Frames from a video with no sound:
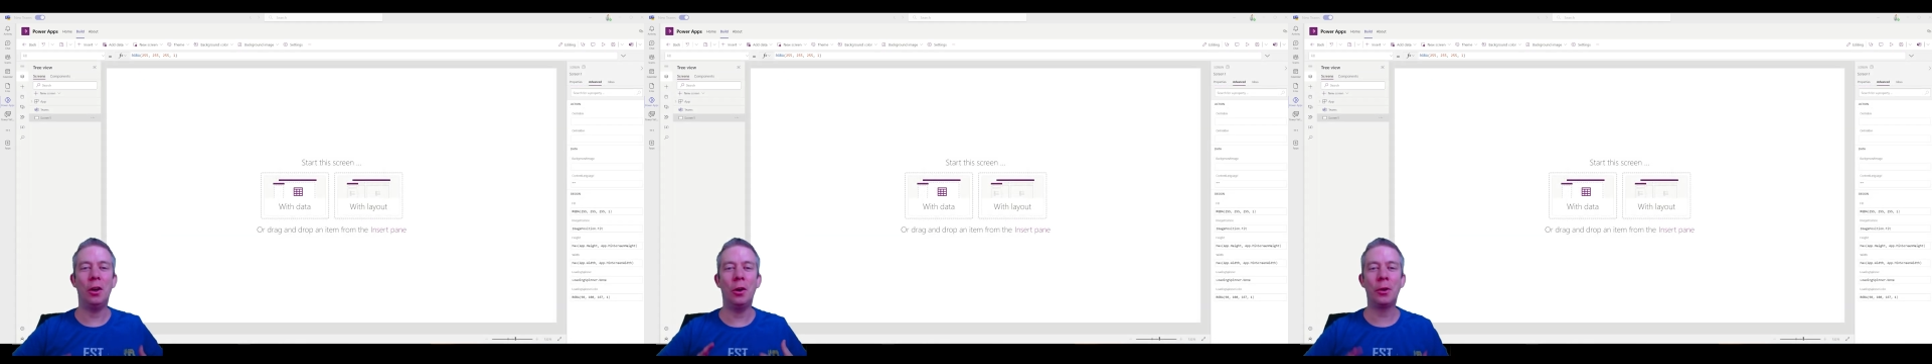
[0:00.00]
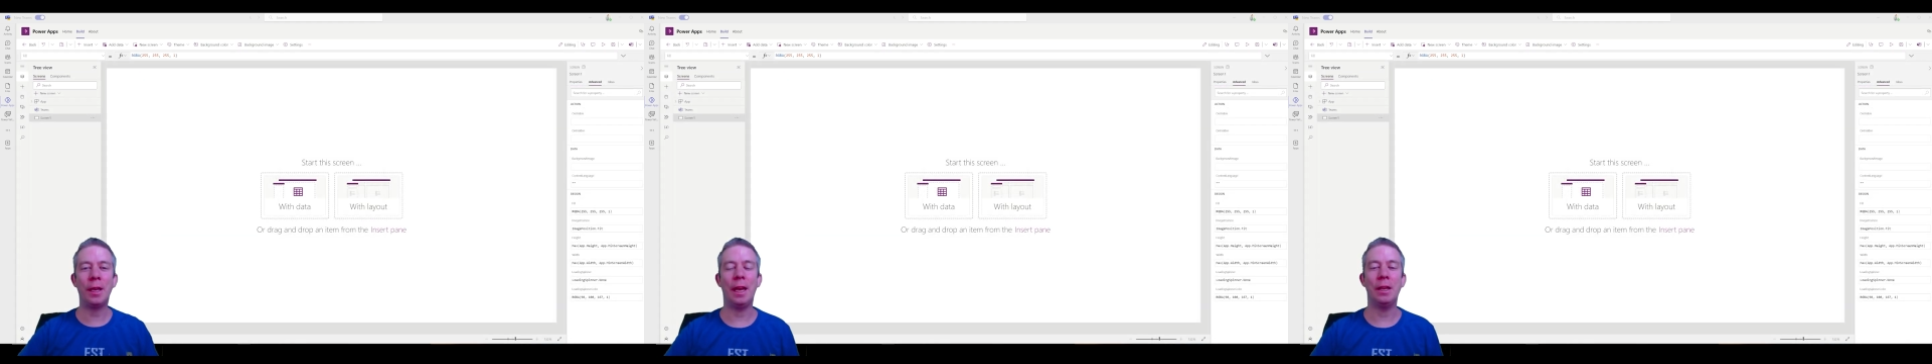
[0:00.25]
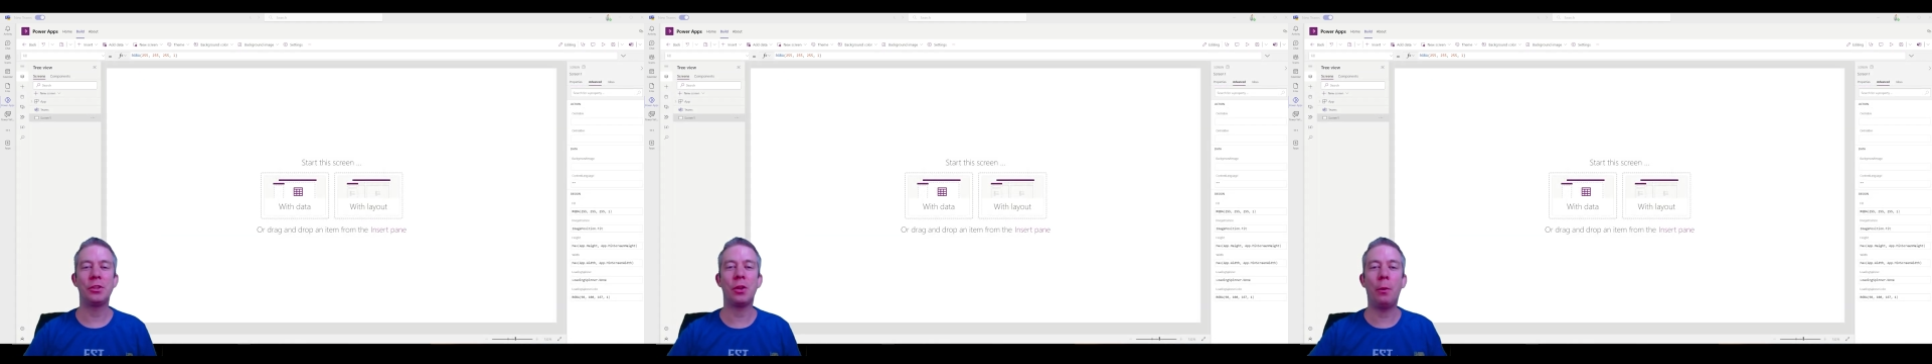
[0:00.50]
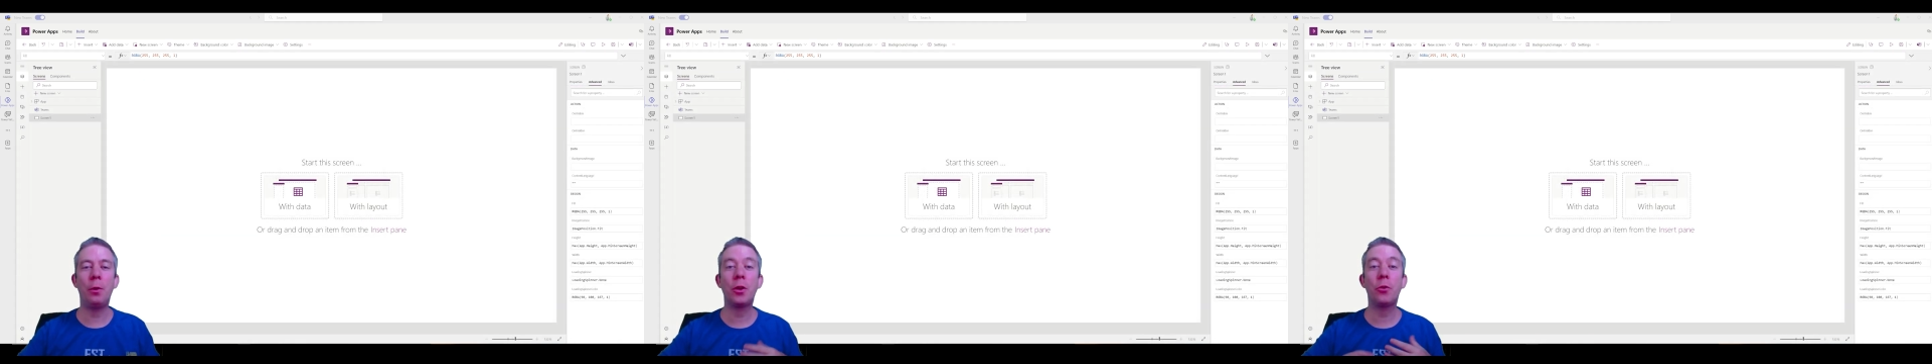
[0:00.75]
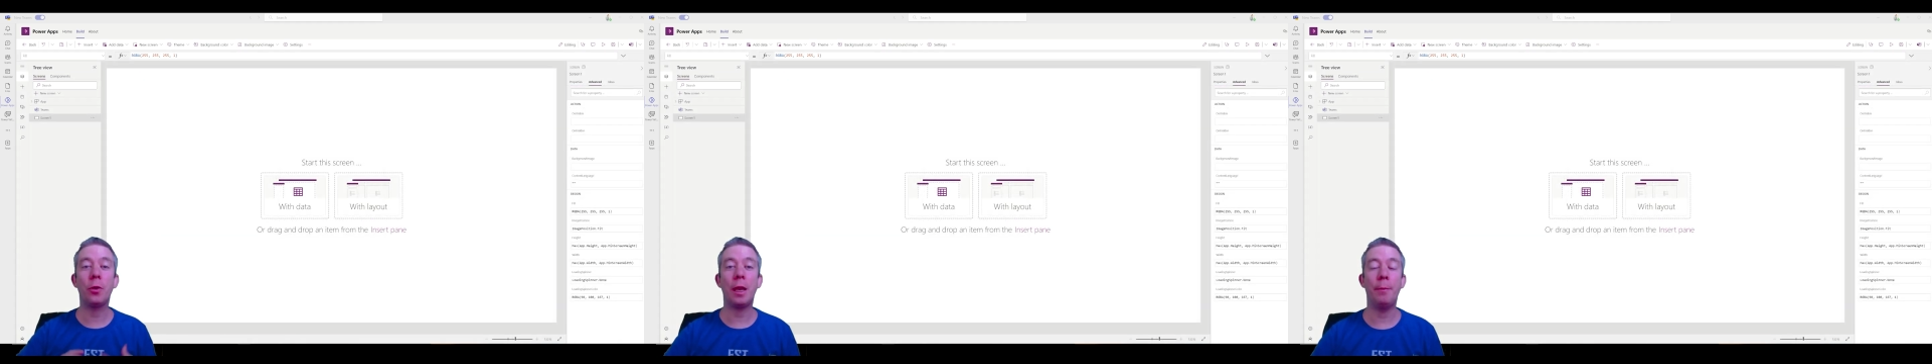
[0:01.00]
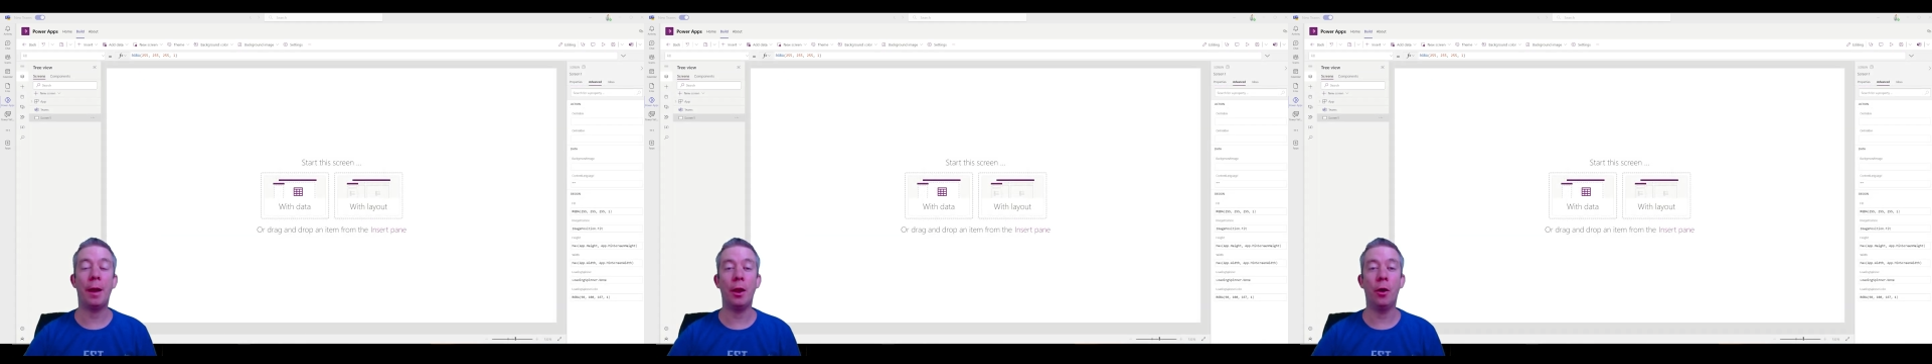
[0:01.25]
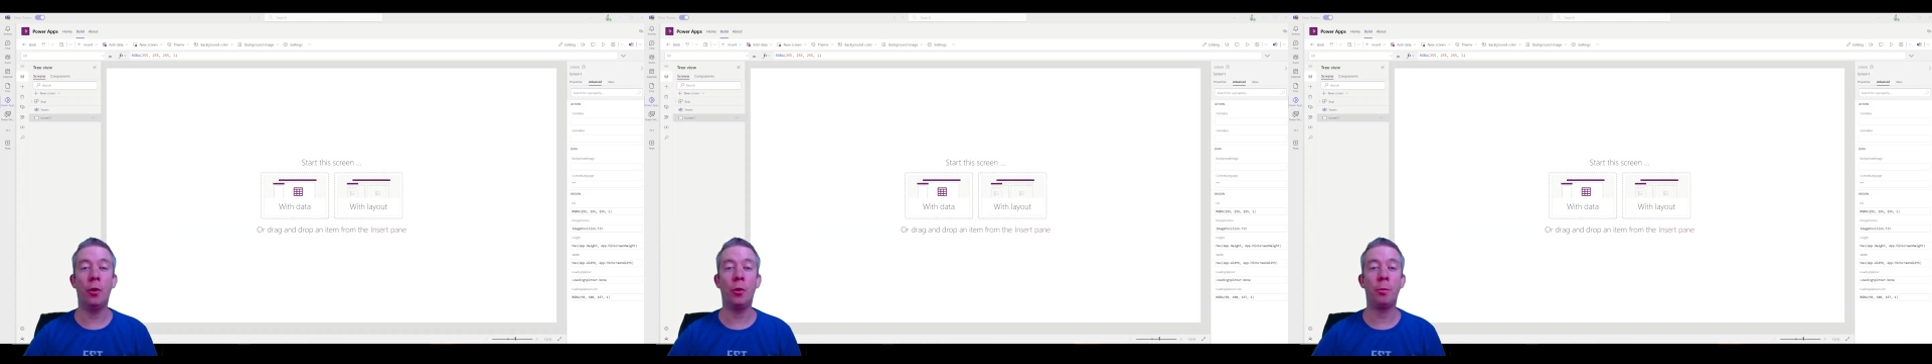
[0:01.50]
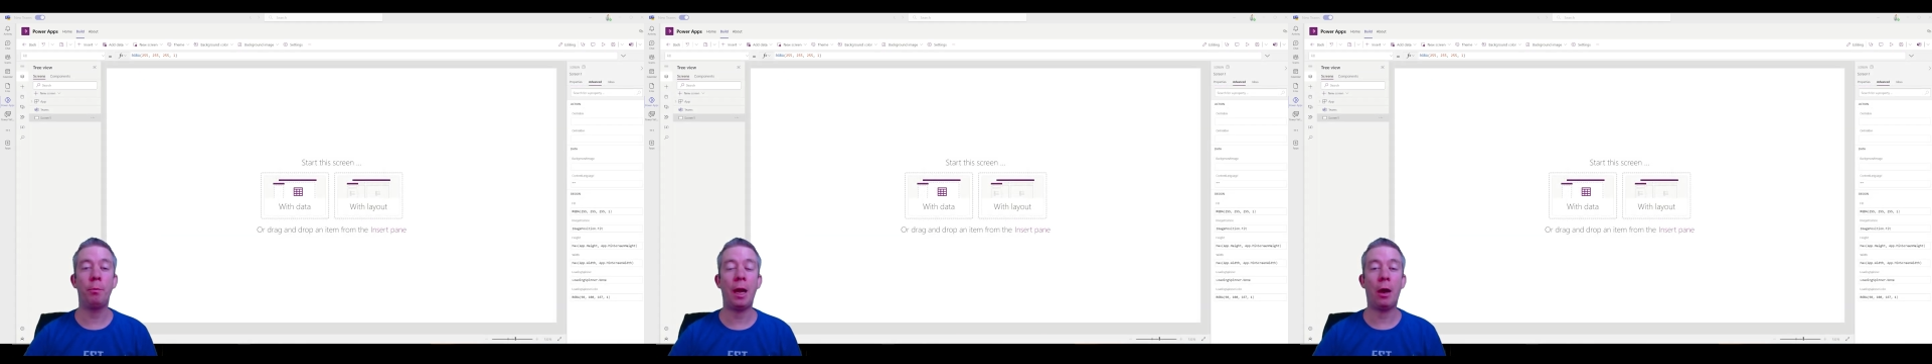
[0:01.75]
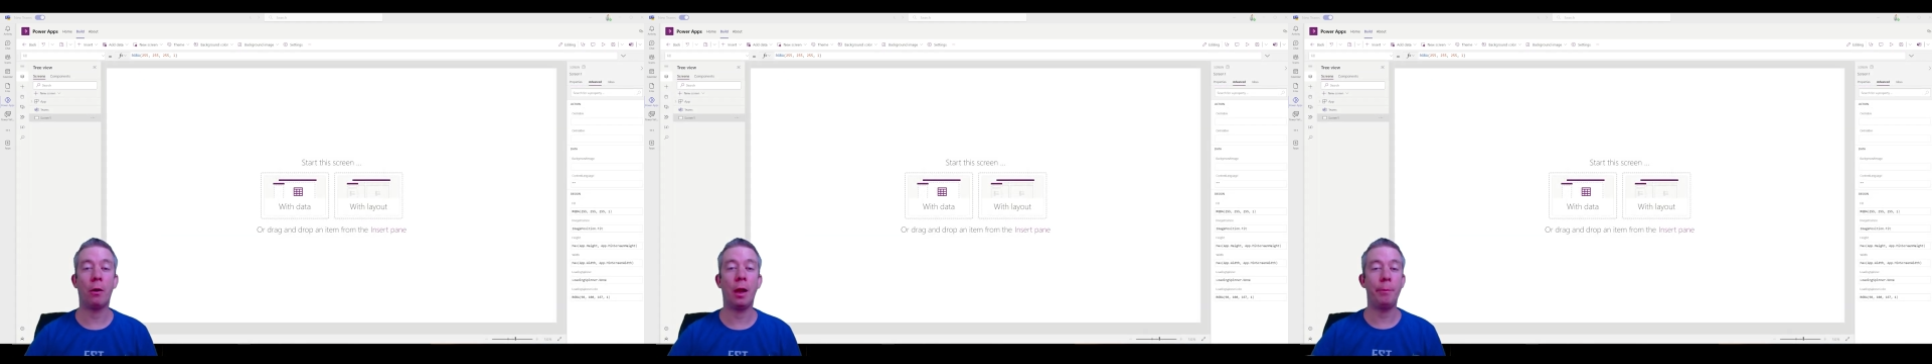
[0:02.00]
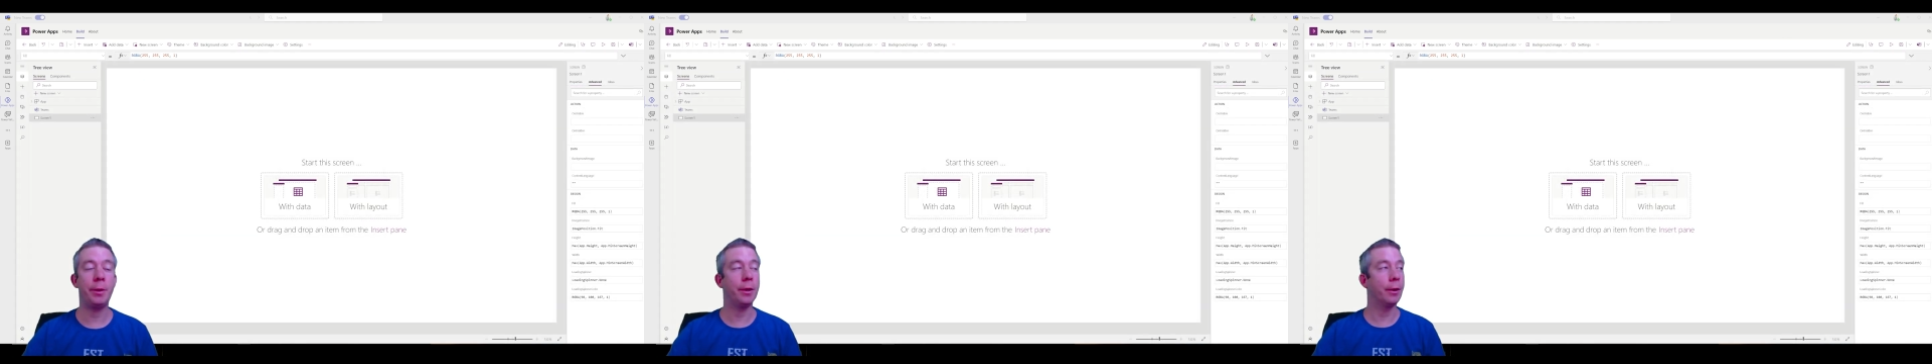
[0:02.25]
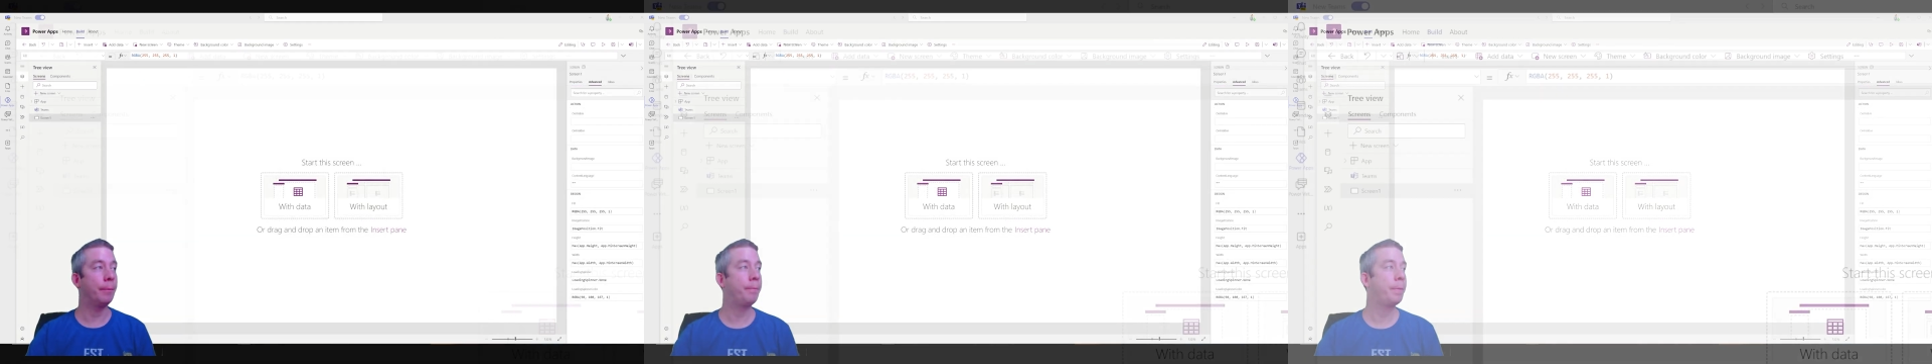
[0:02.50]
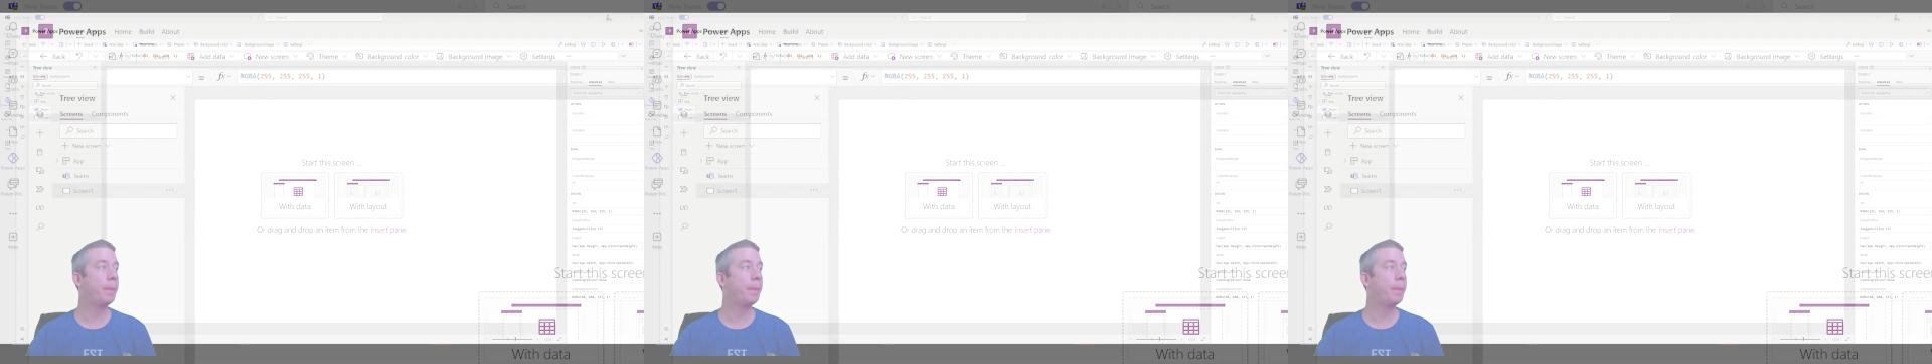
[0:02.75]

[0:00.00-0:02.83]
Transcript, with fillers: Okay, so I want to create my own Power App here.